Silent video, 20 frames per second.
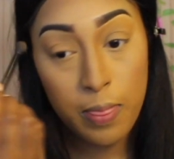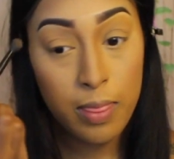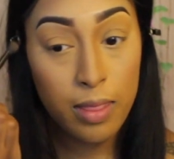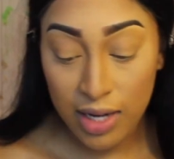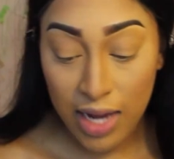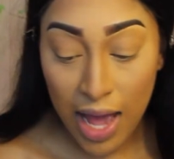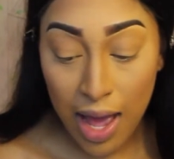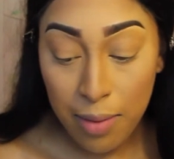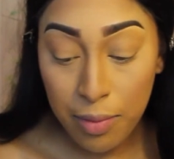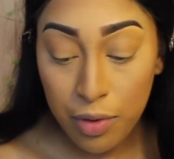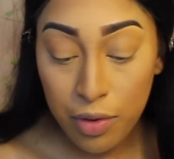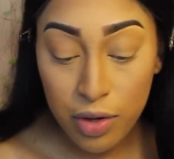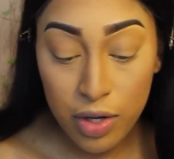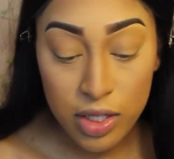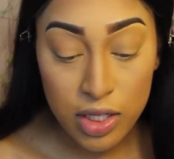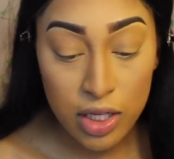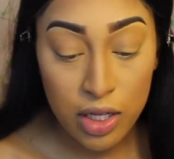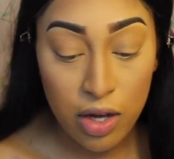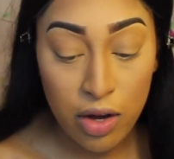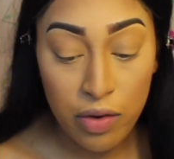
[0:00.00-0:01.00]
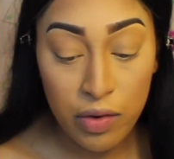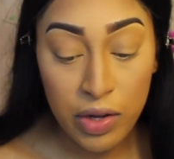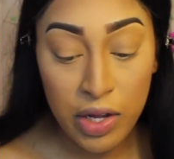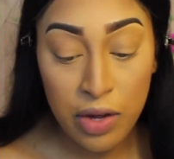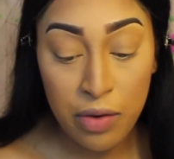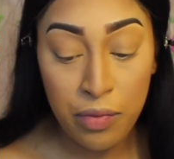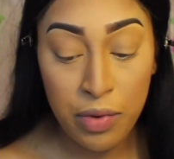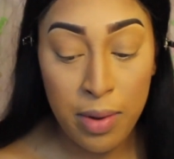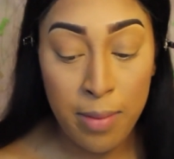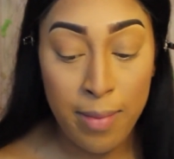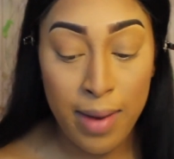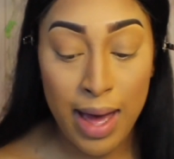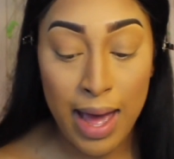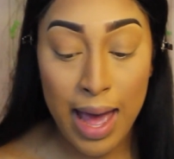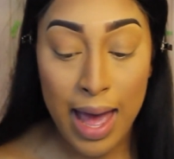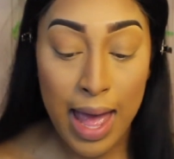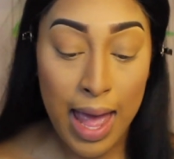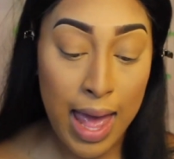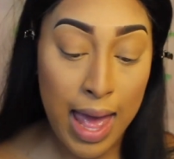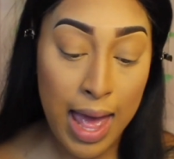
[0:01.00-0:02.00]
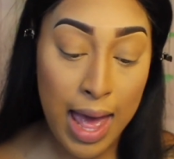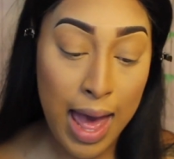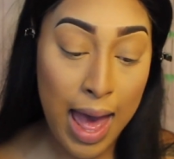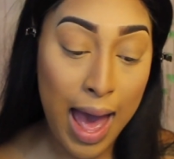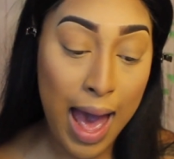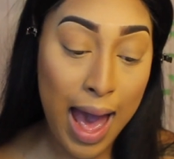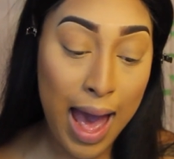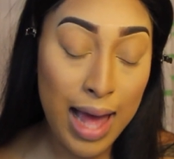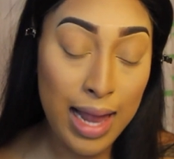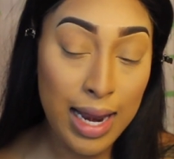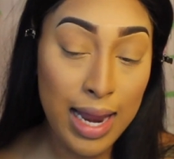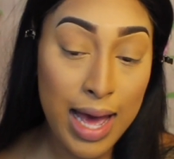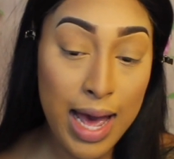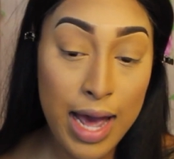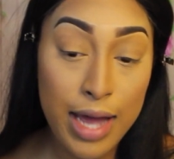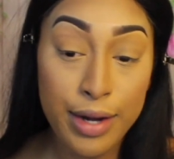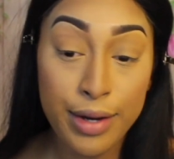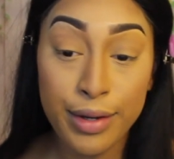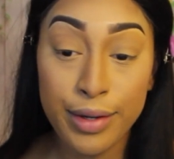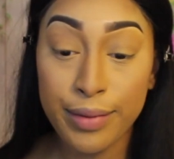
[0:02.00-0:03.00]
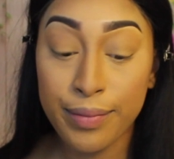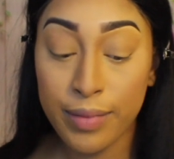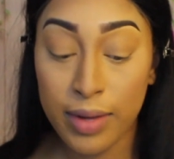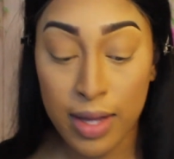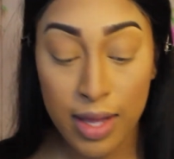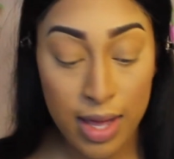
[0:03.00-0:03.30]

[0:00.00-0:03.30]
And now I'm going to go in with my eyeliner.